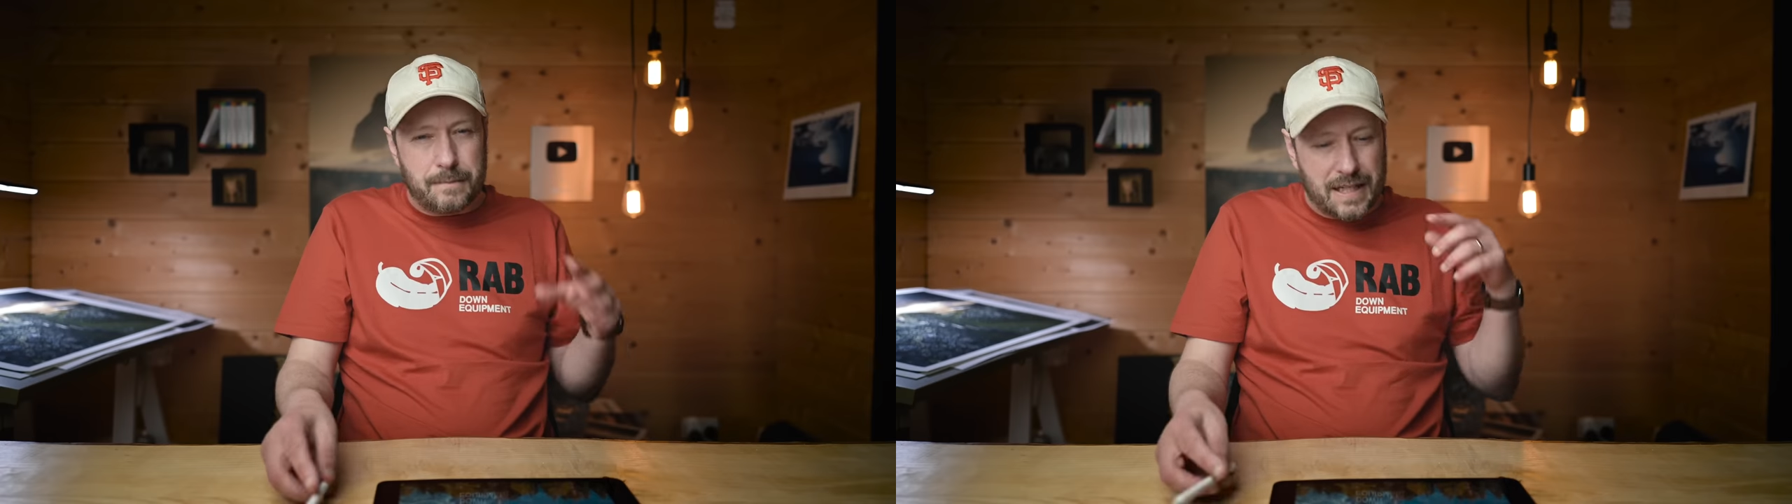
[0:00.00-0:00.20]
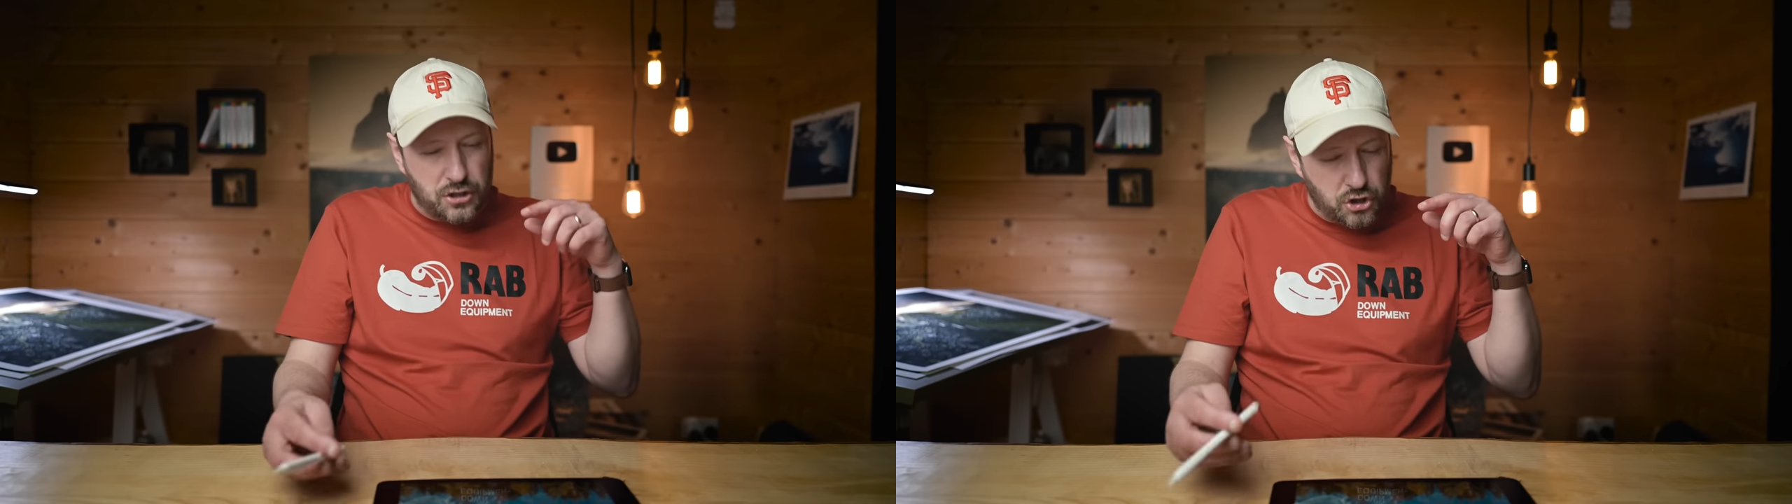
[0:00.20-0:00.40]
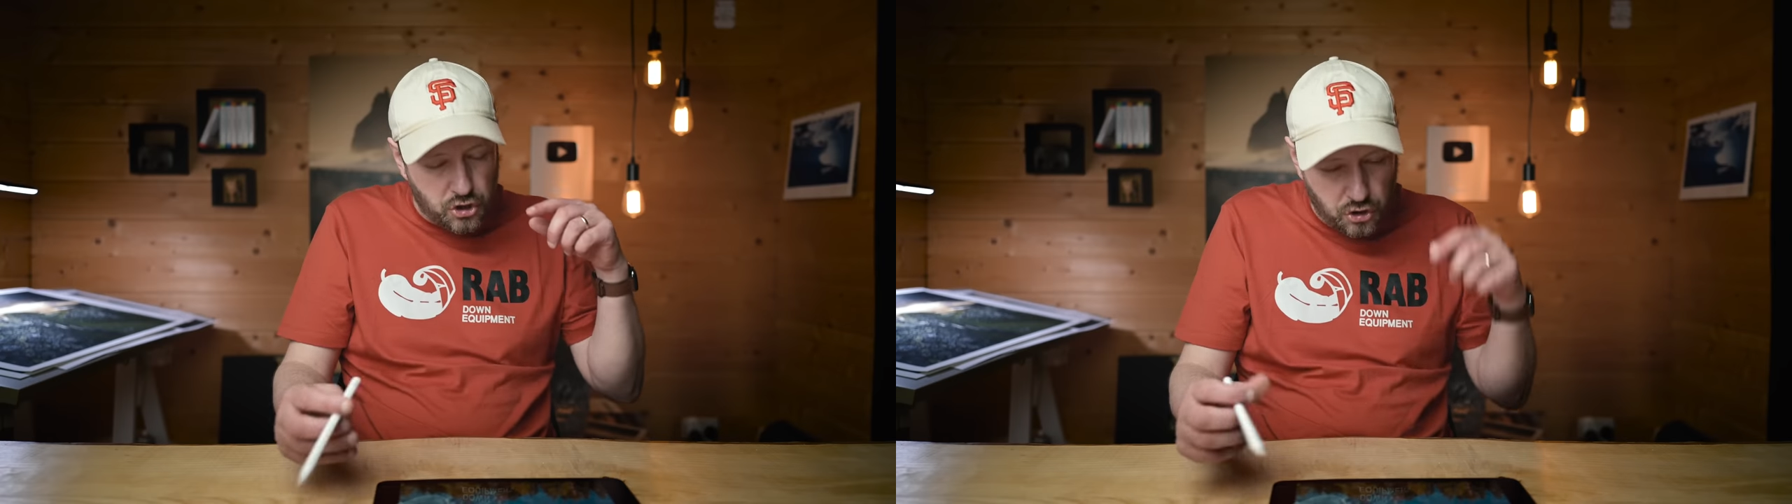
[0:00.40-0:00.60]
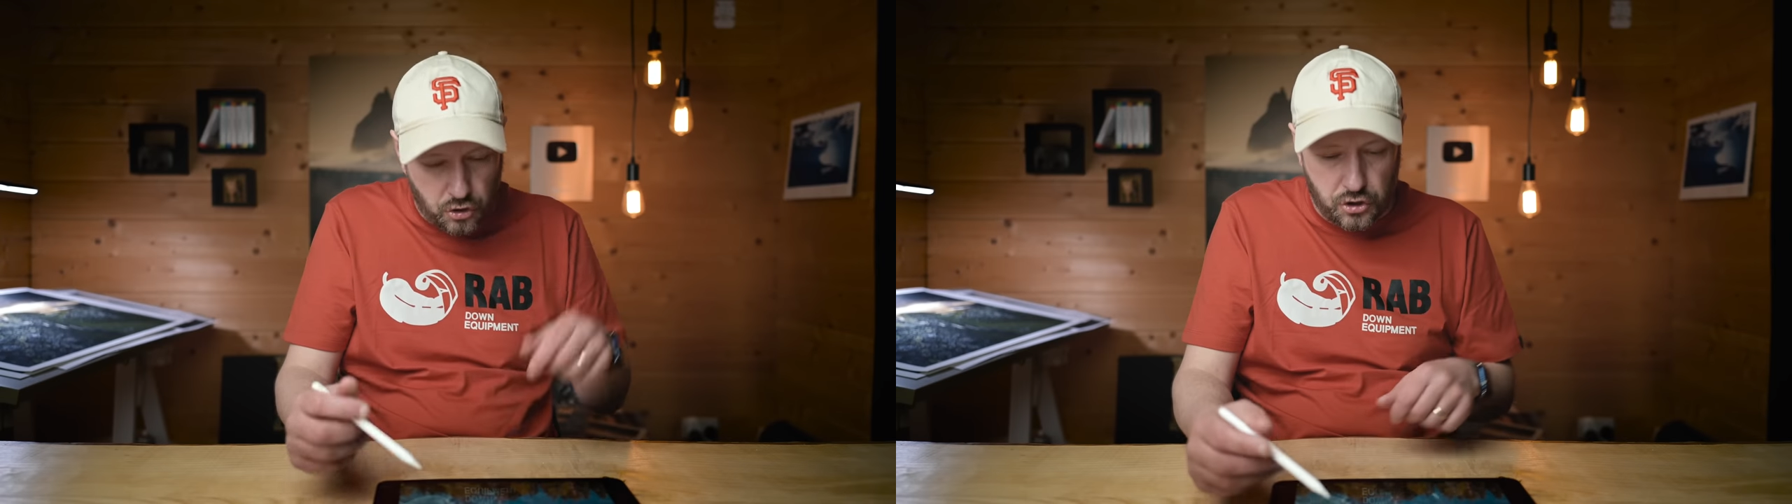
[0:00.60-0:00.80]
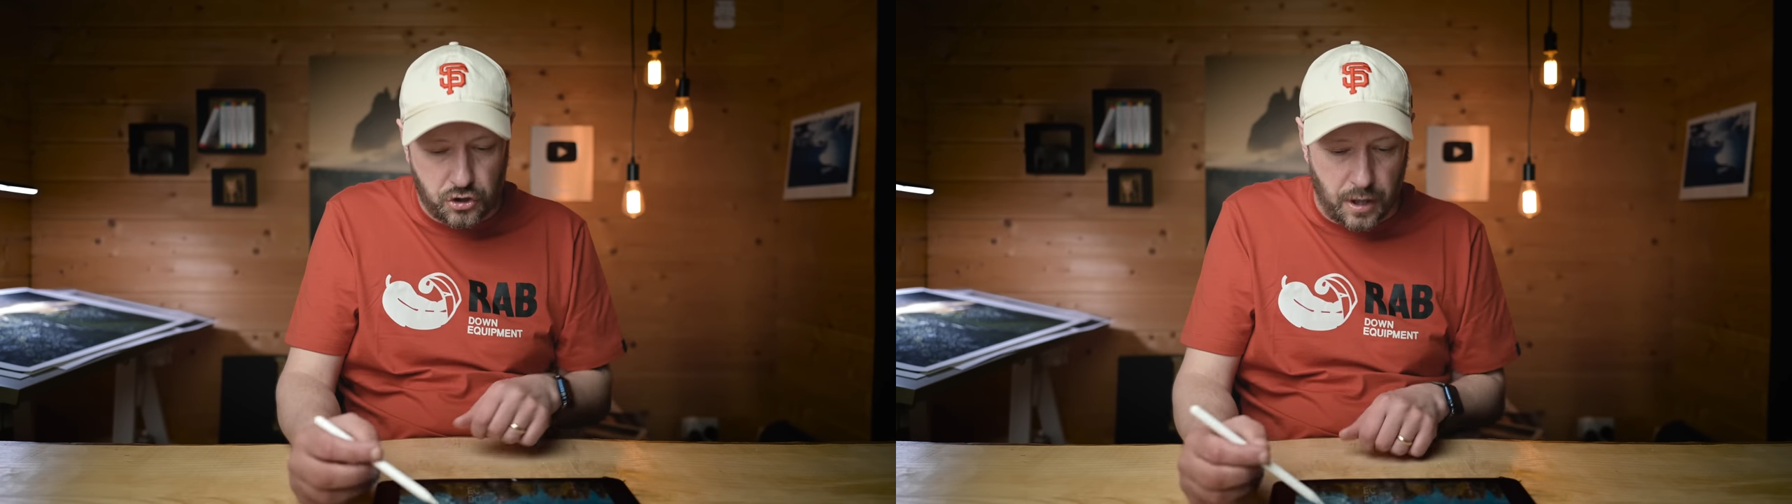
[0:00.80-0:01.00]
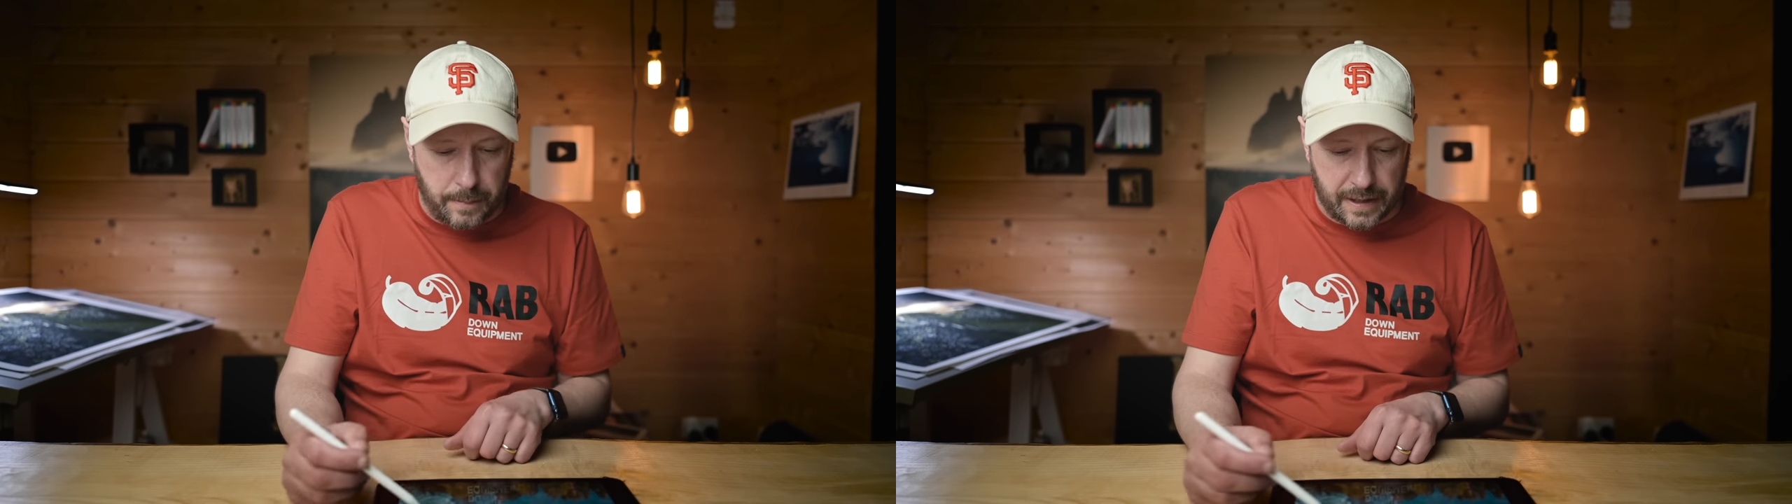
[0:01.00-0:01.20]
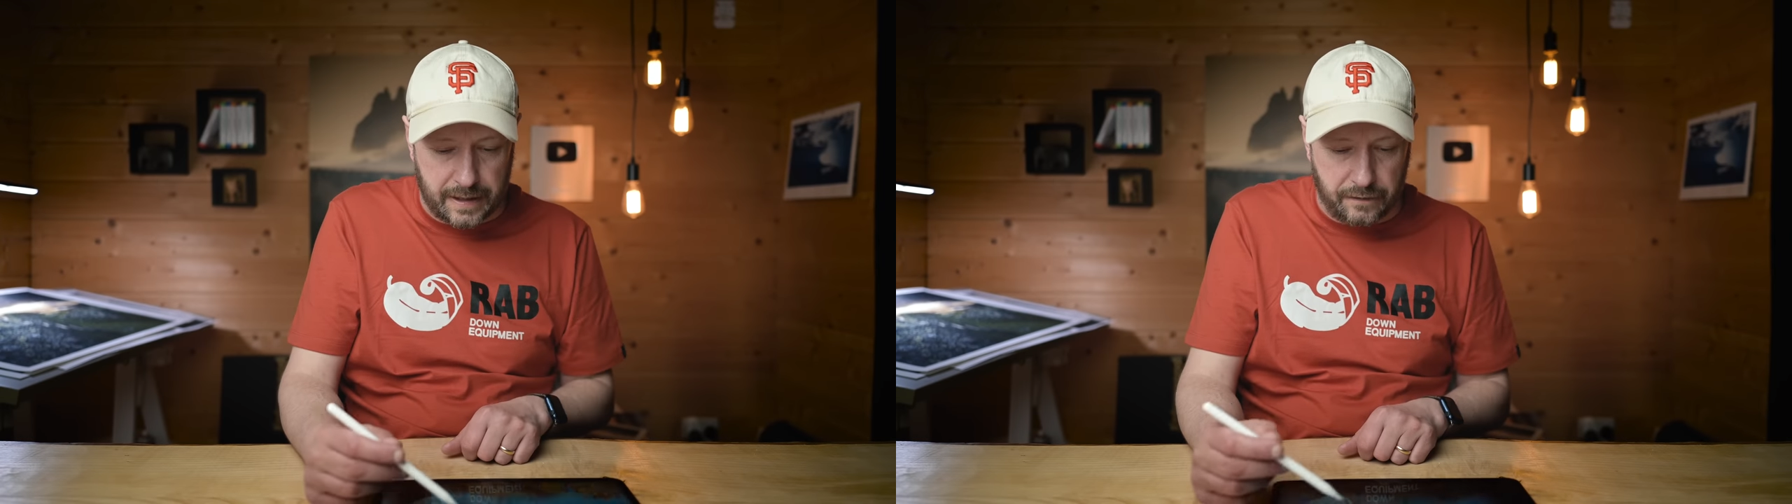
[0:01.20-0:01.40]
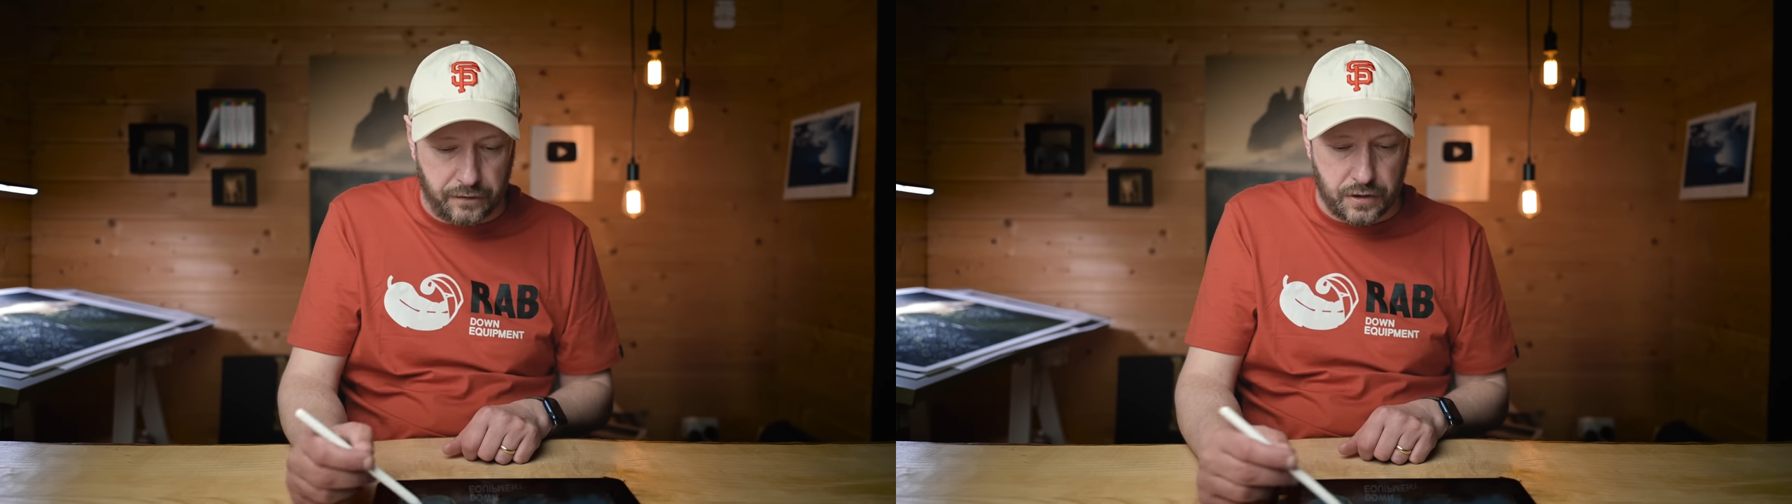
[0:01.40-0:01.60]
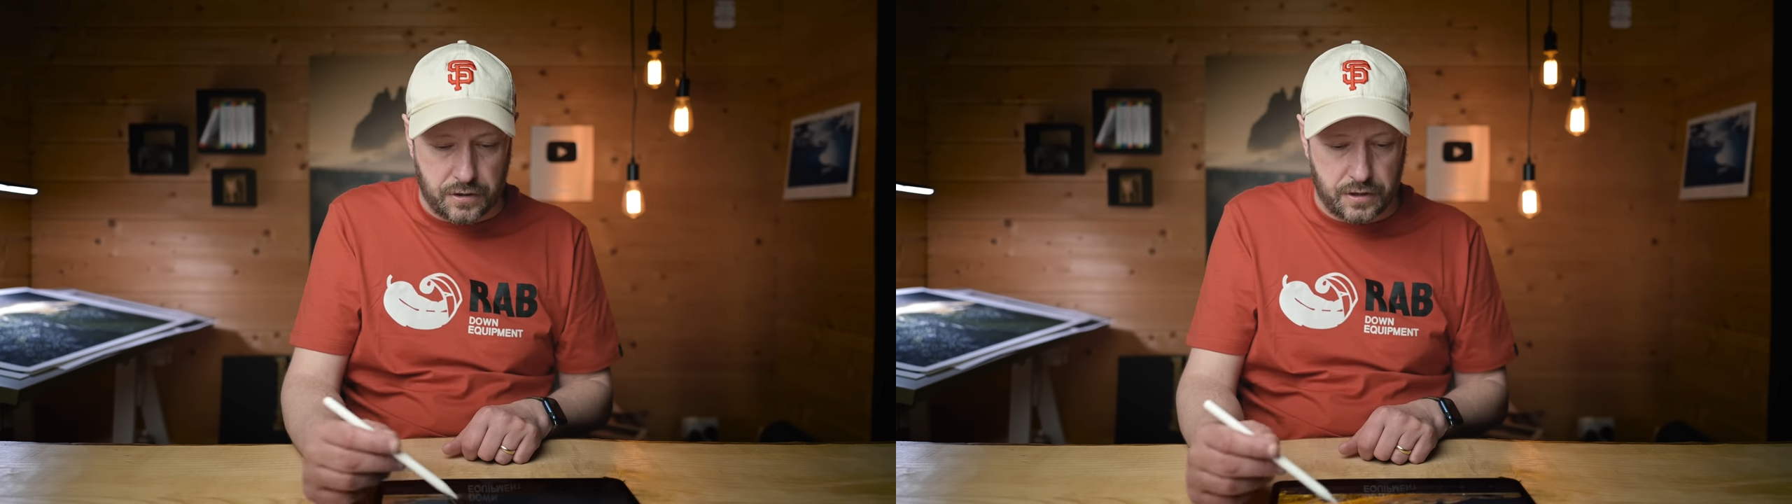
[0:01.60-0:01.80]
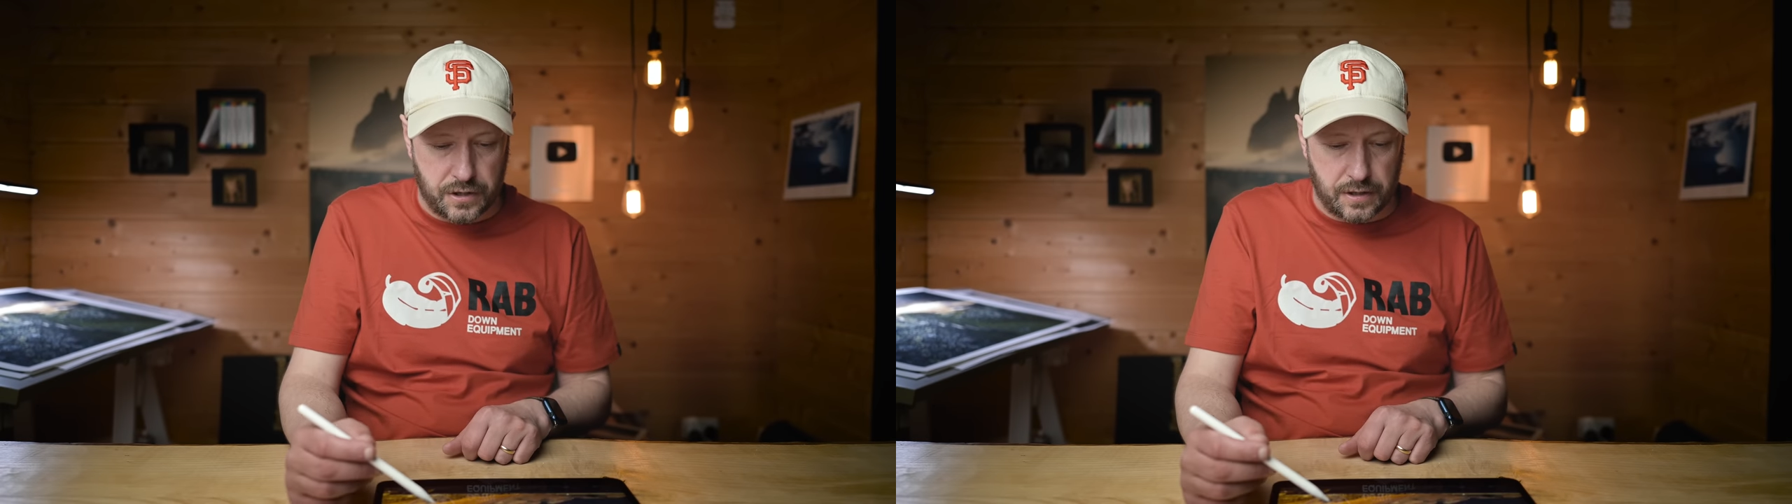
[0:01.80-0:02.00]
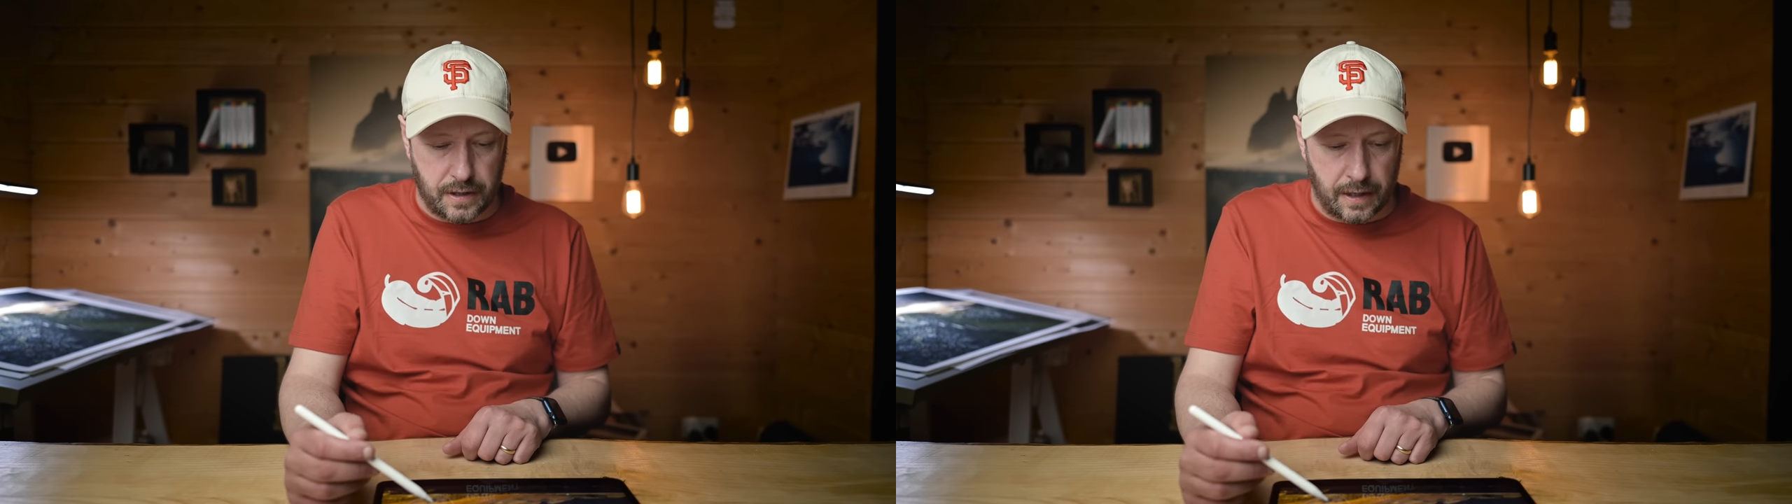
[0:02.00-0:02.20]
makes such a big difference.